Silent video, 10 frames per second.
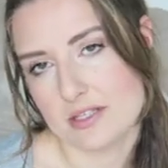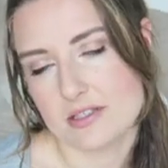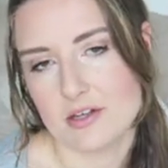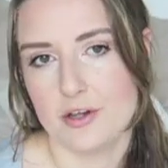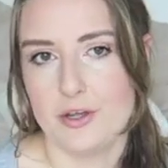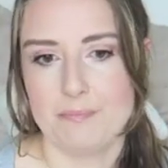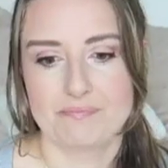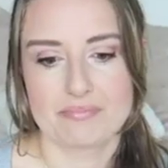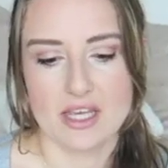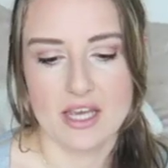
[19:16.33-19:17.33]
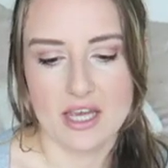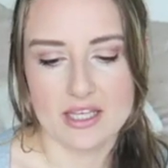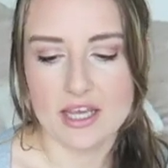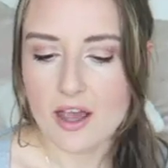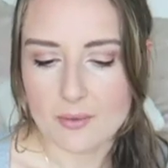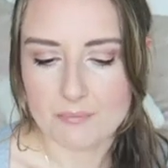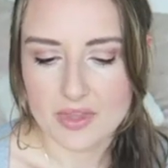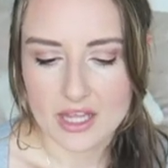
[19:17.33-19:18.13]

So yeah,